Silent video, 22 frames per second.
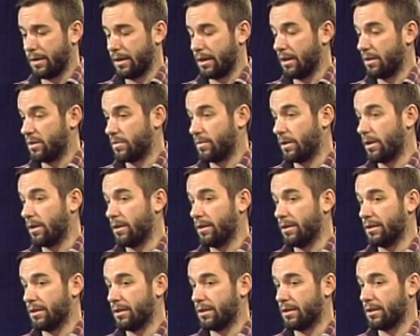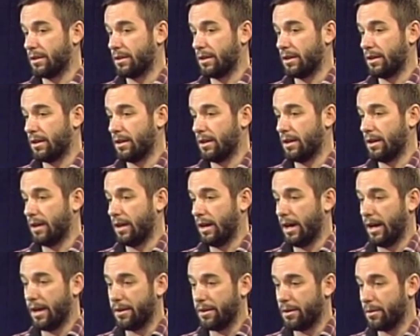as far as
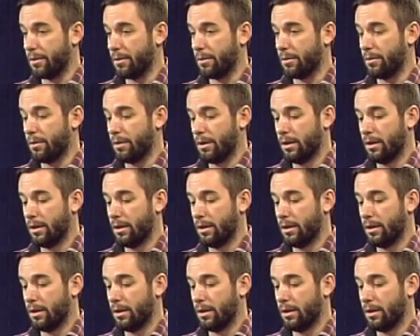I know,